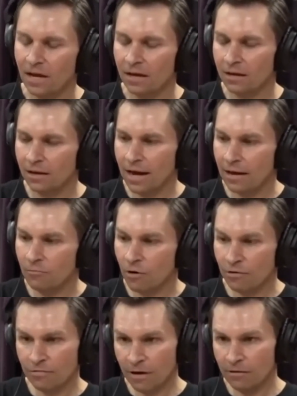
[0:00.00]
Uh, and
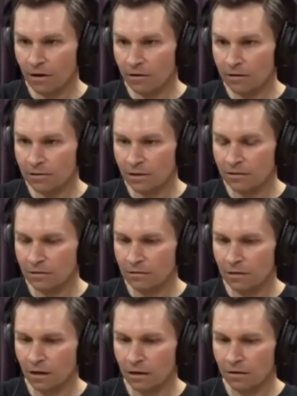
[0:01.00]
what we found out is that
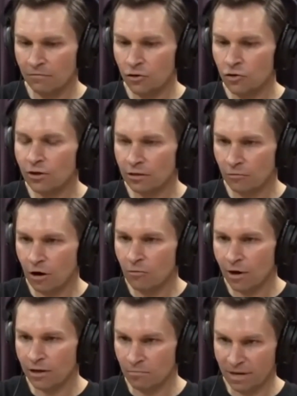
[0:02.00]
uh, if you do it the
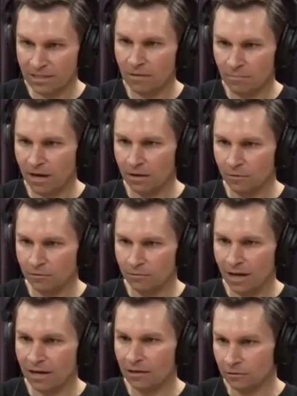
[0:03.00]
wrong way, you mess up the animal
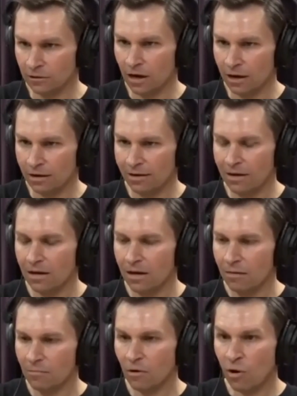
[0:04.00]
and it'll die.
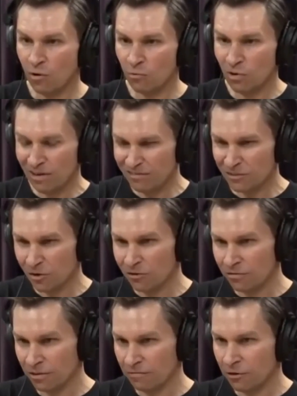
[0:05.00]
But what we've
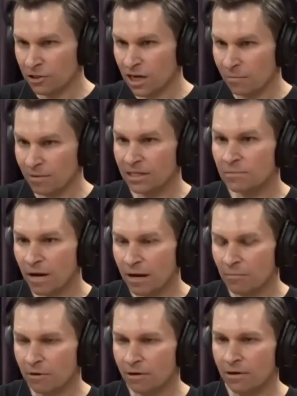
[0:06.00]
shown for the first time in this
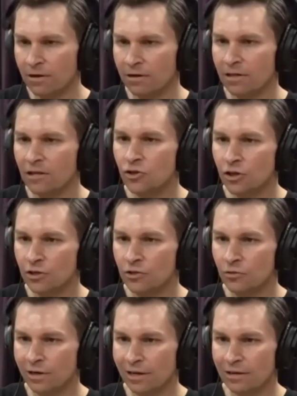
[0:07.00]
paper is you can
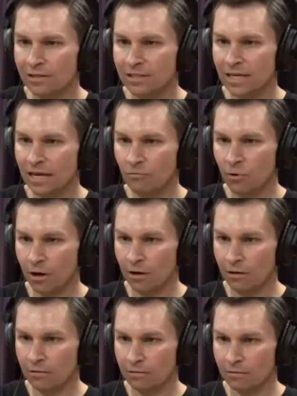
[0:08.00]
do it in a safe
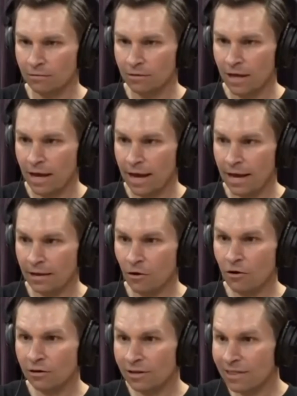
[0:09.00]
way. And
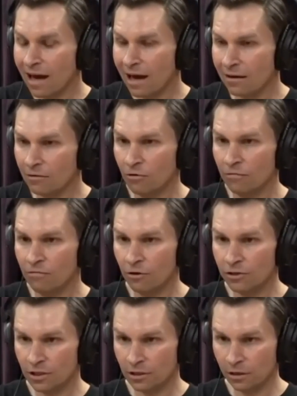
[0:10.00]
not only that,
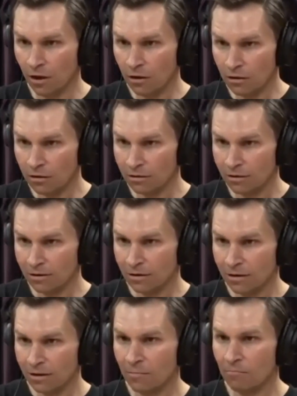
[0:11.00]
reverse the clock
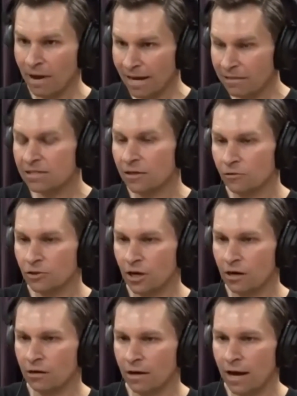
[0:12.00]
make the cells
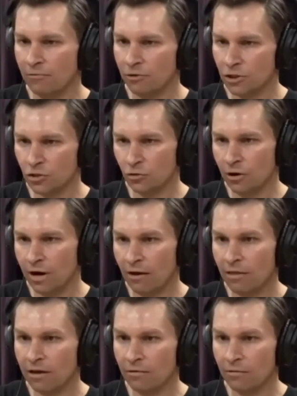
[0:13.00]
young, and restore
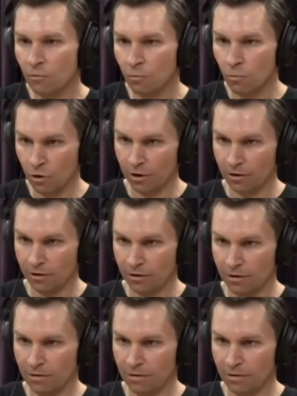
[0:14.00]
how they work.